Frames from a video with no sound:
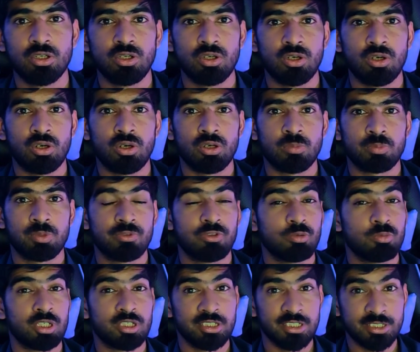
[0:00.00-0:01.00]
or
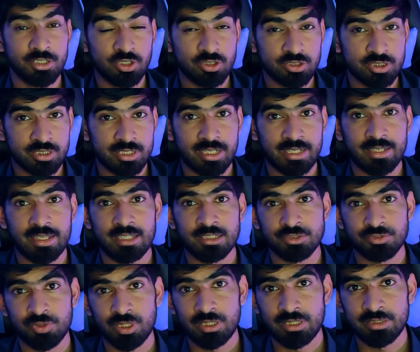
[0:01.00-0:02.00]
perform a DDoS attack
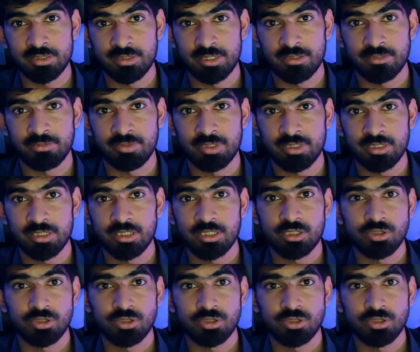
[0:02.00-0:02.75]
as well in the network.